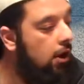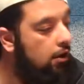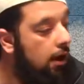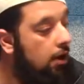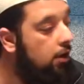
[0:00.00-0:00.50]

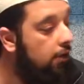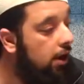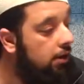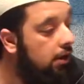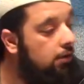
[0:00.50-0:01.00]
a negative
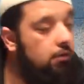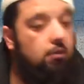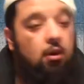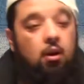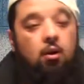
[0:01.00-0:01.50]

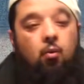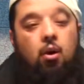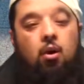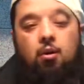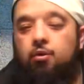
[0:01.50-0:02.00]
hadith
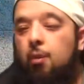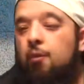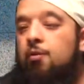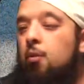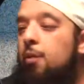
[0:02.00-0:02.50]
where
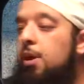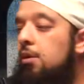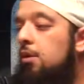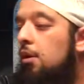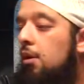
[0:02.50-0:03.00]
some of the
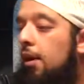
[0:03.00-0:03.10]
women